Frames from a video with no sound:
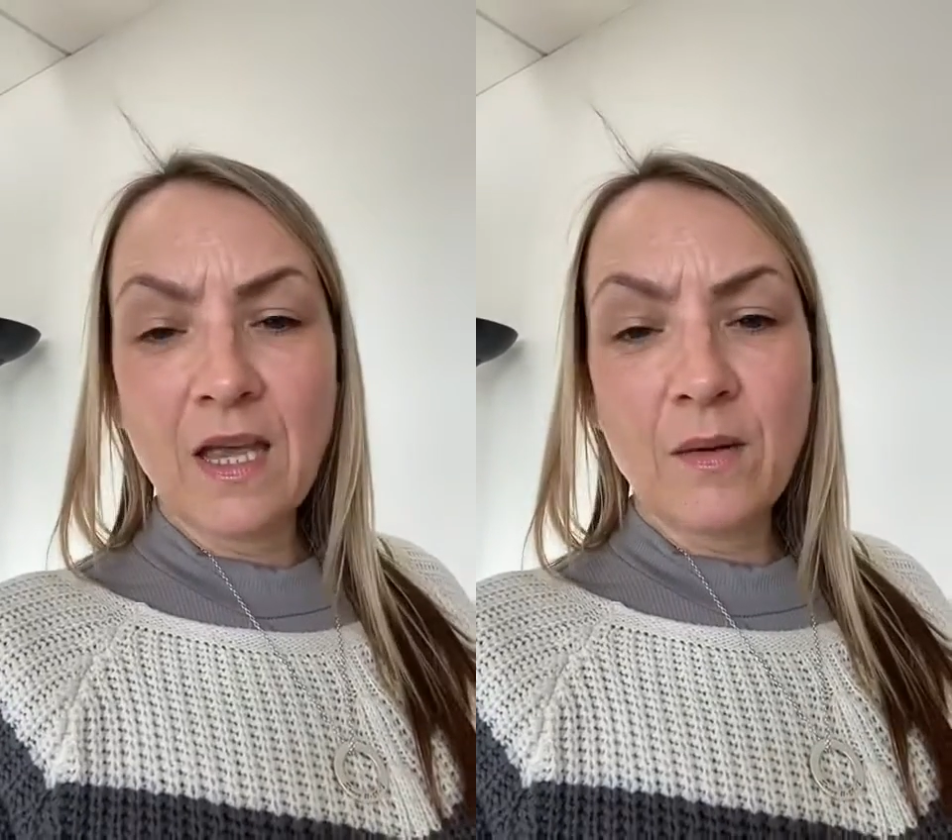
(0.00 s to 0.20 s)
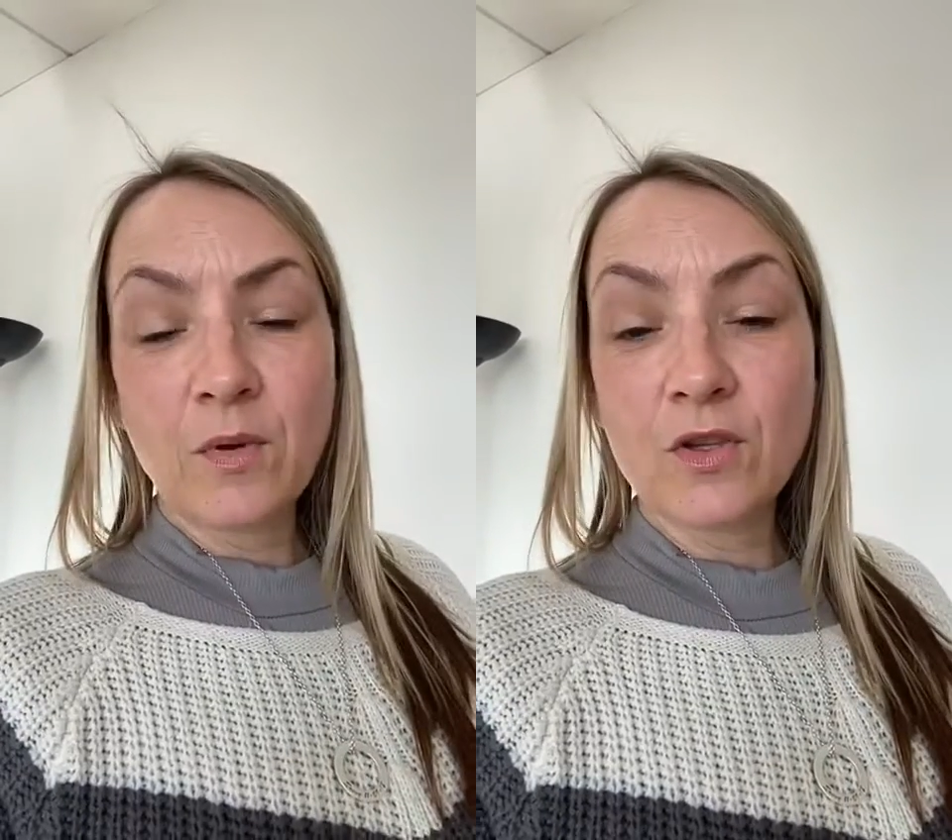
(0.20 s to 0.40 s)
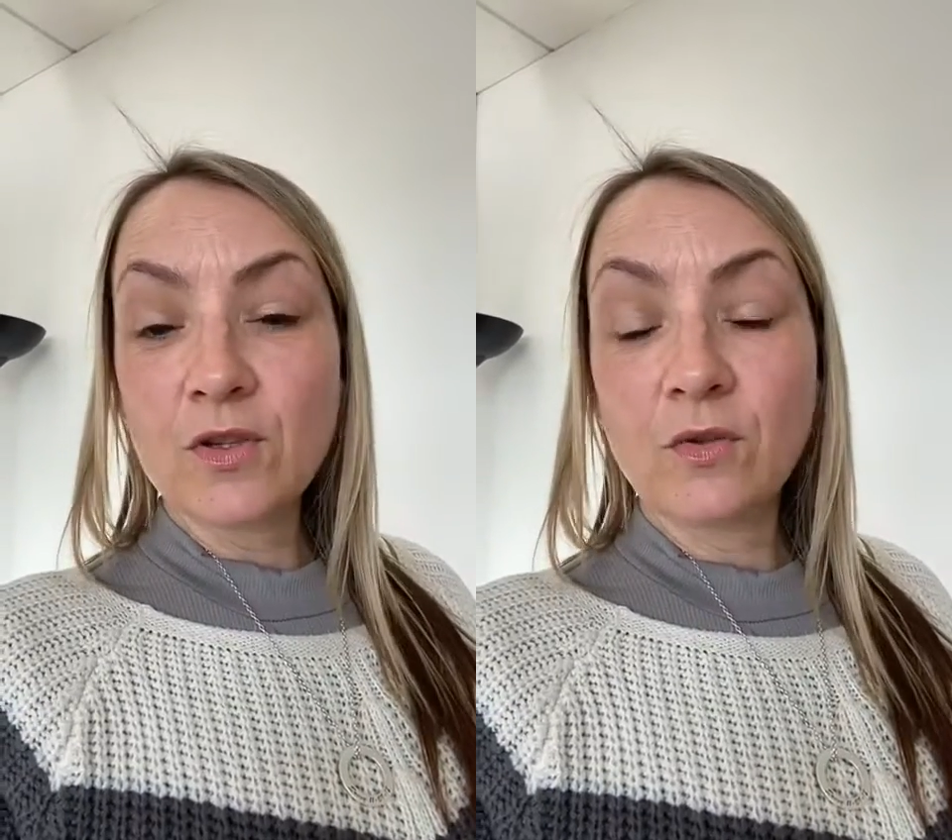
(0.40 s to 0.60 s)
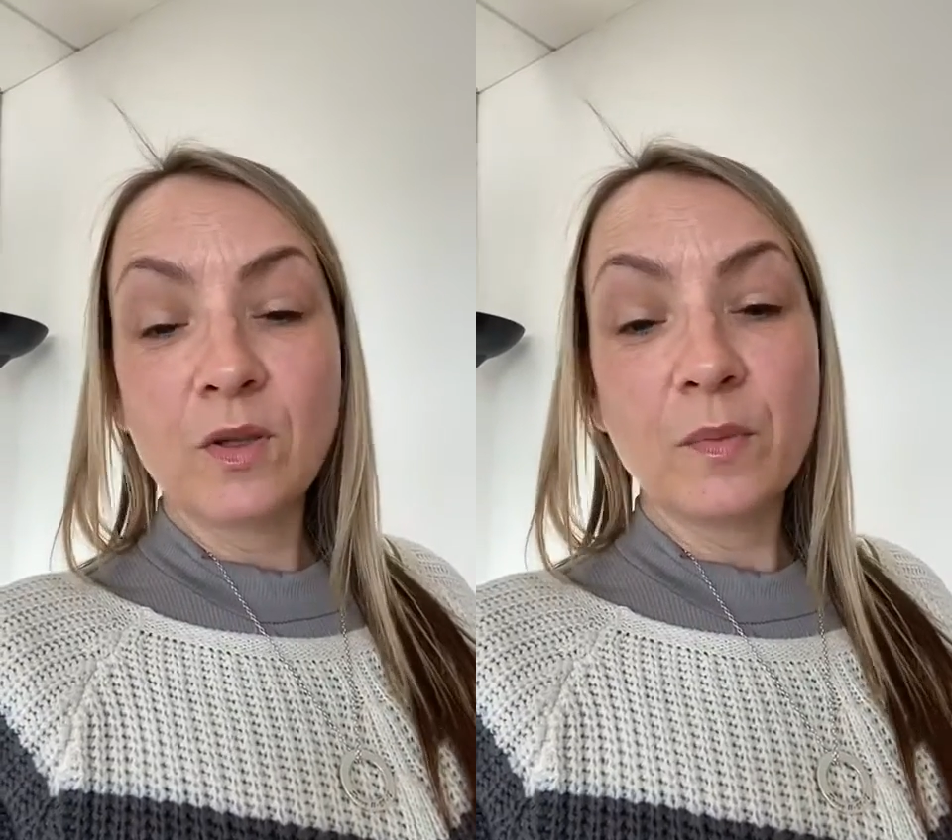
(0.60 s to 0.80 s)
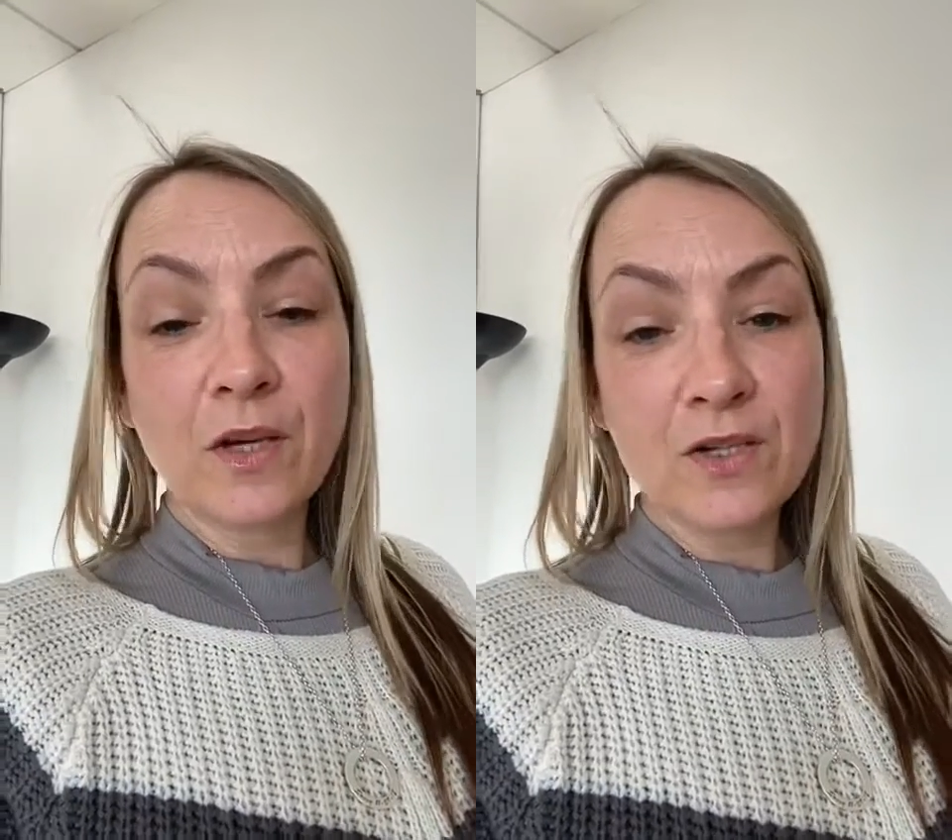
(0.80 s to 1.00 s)
because the only
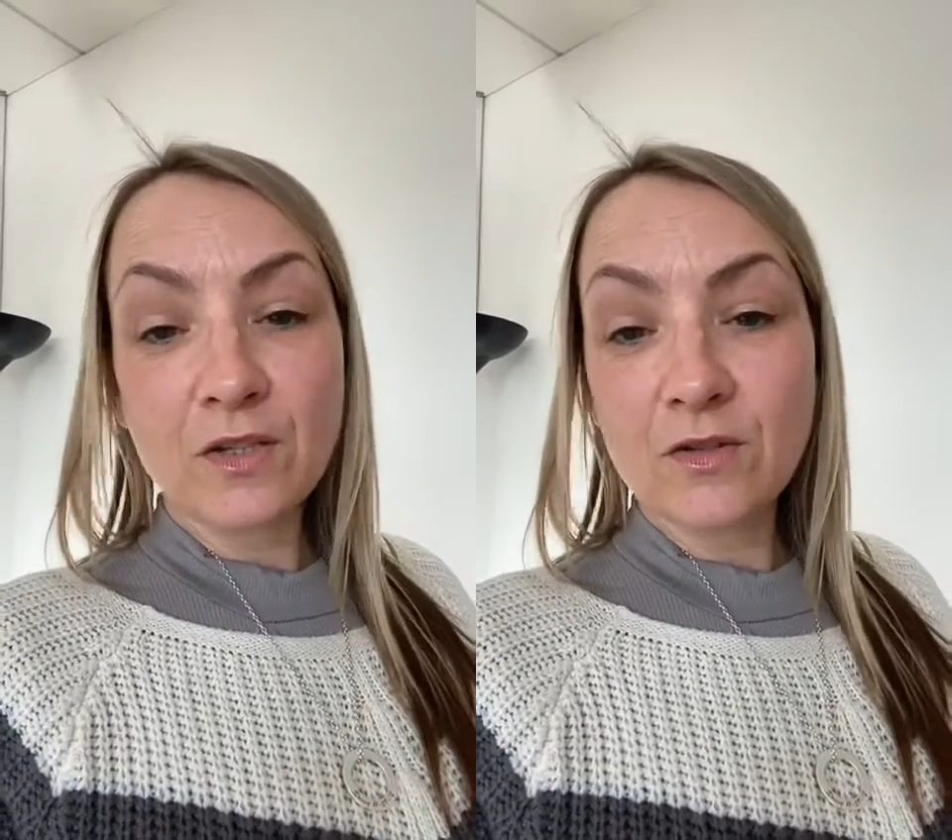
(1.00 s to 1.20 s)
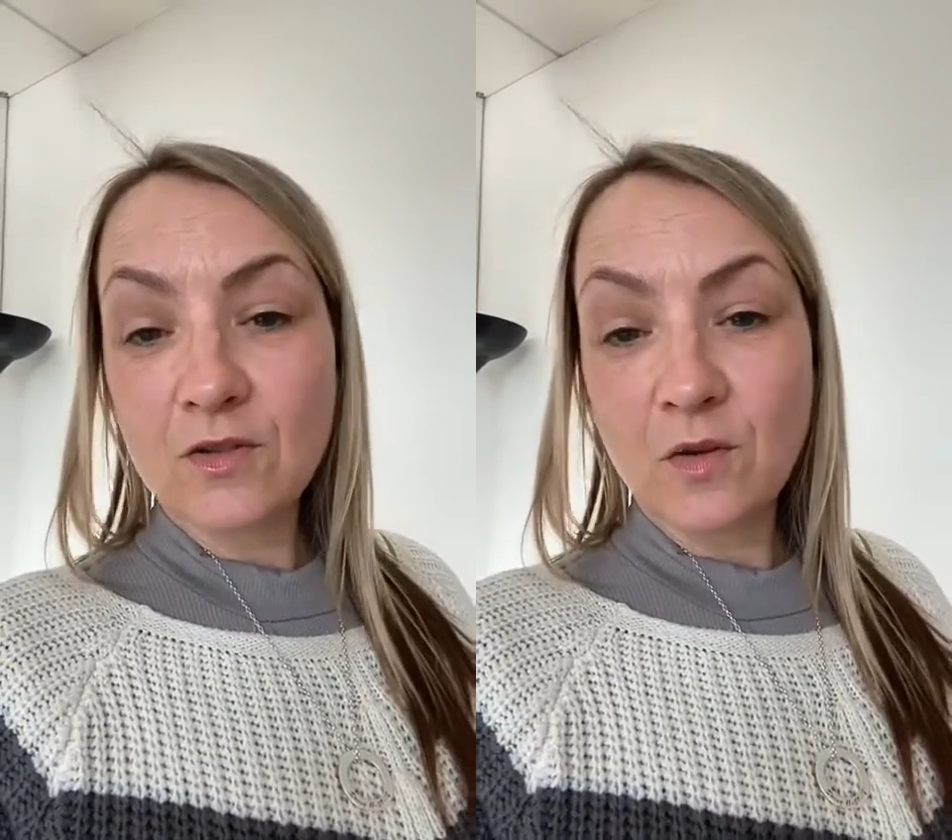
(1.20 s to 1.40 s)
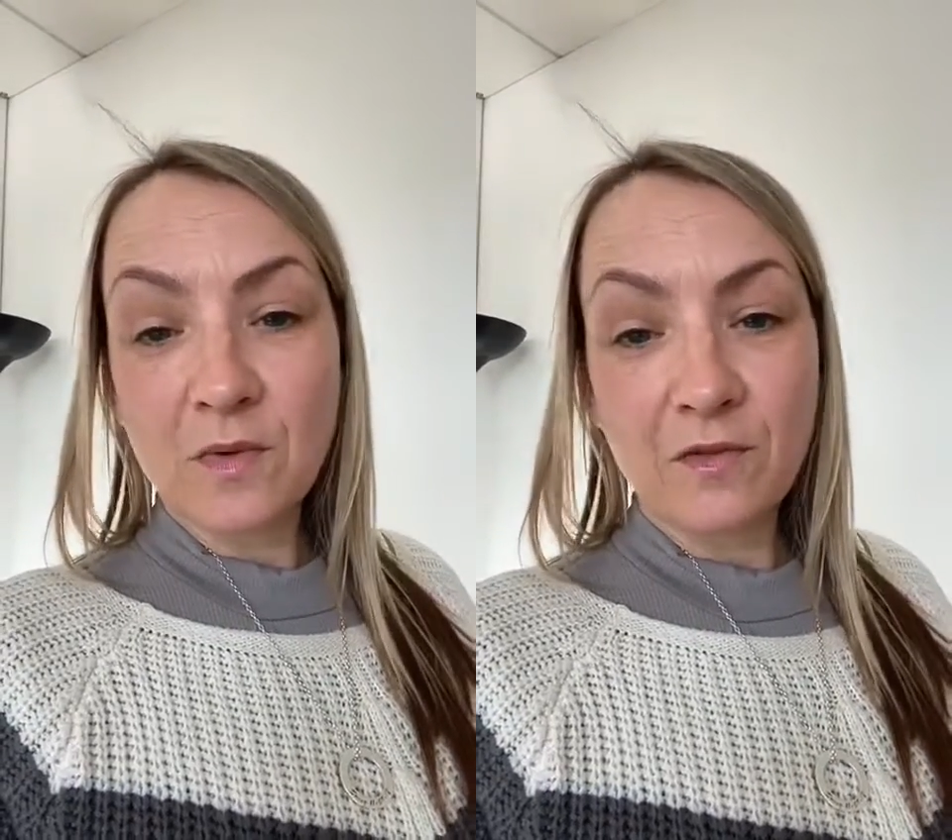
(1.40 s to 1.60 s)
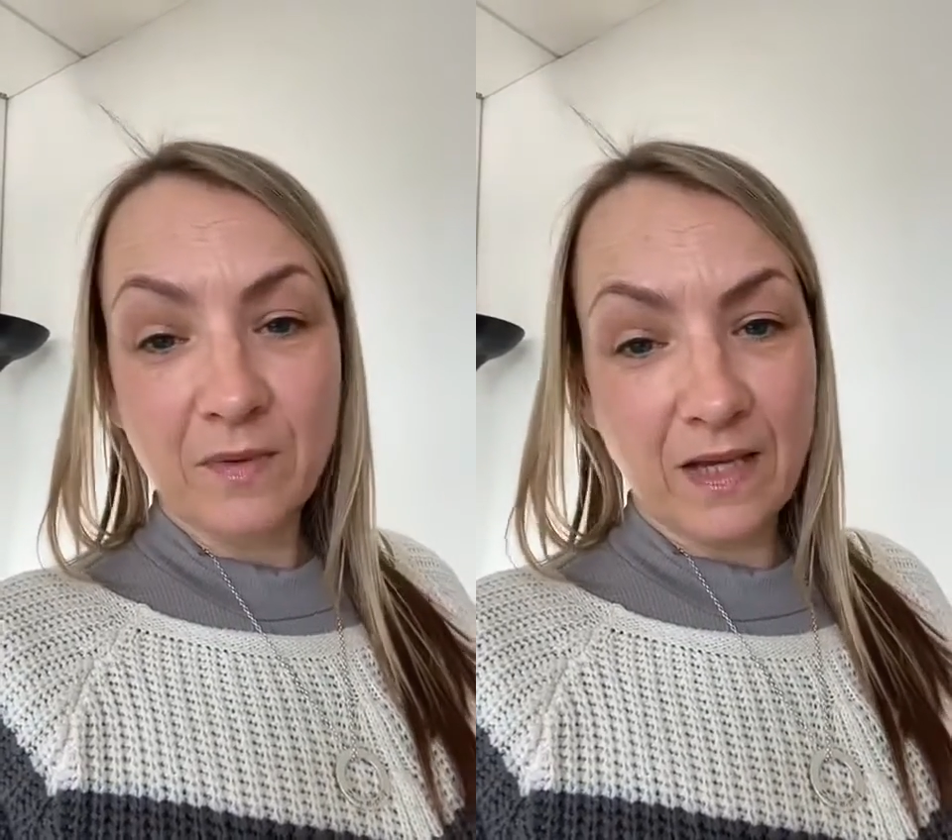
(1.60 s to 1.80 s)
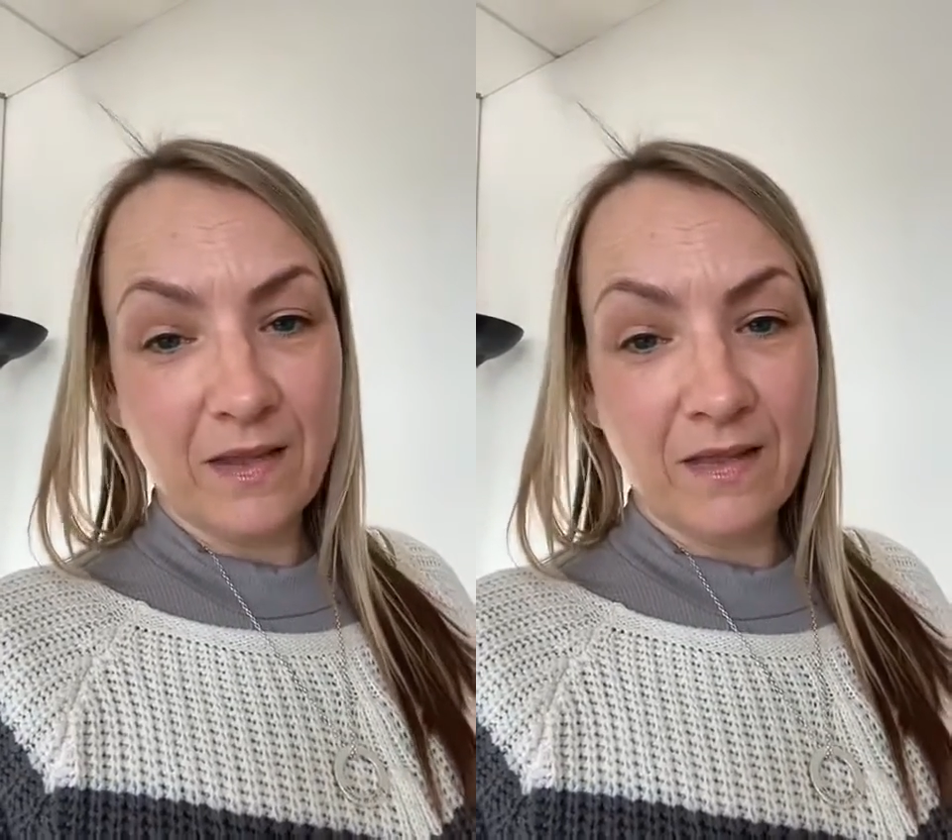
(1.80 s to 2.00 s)
person that'll stop you from
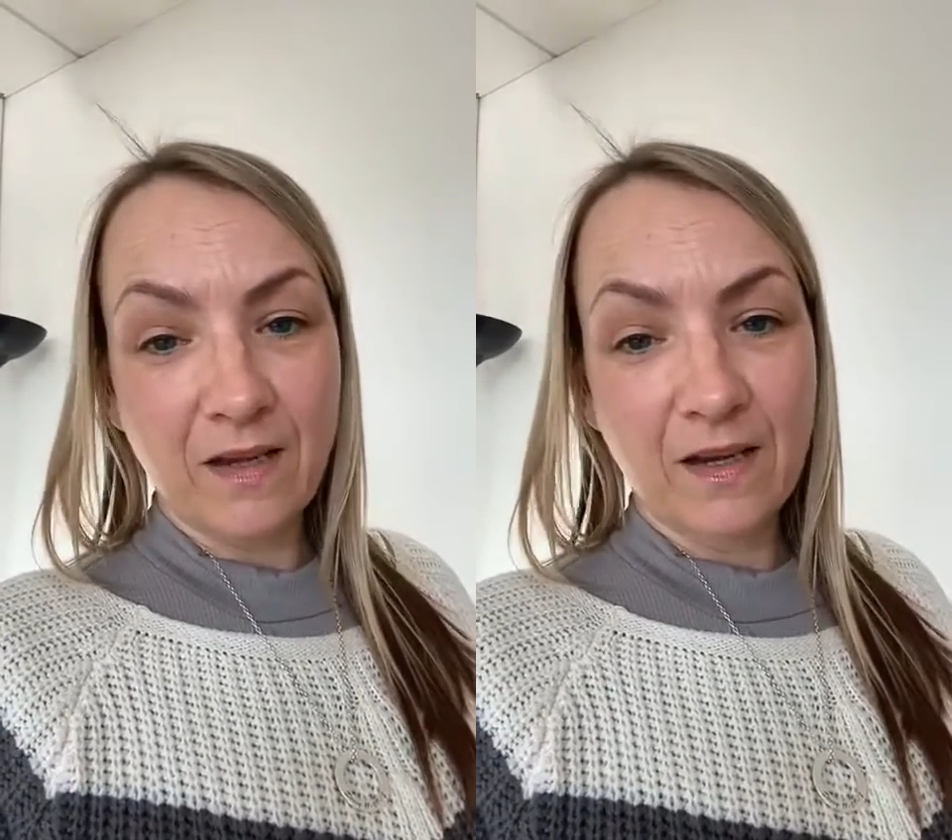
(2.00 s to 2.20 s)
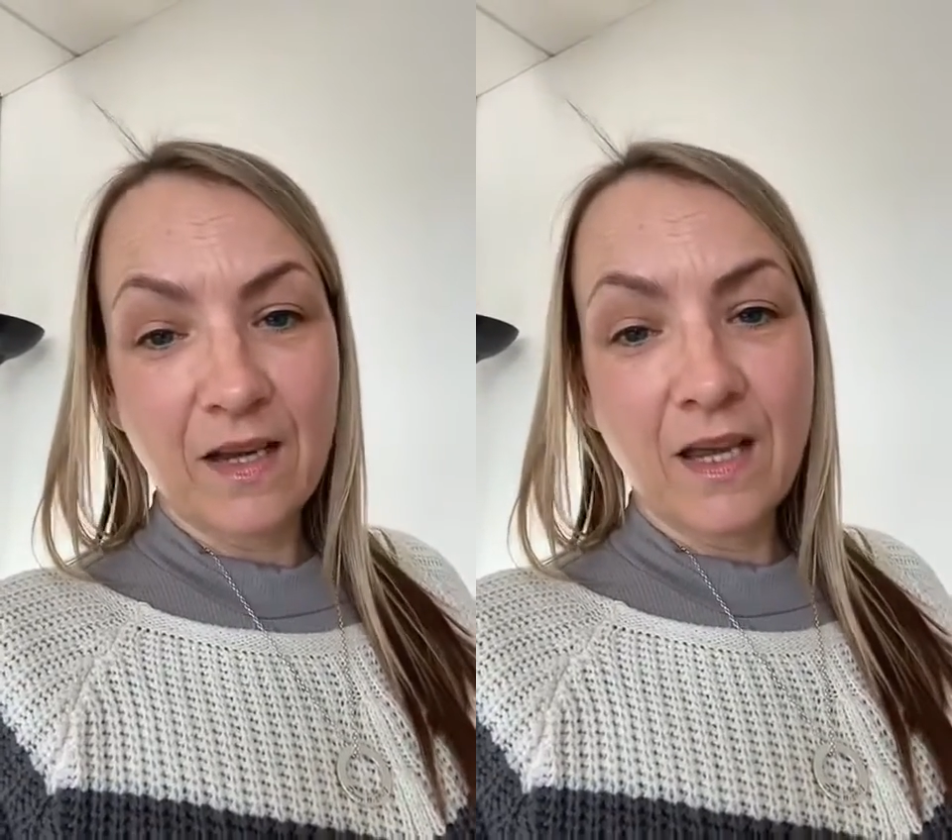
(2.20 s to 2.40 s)
getting there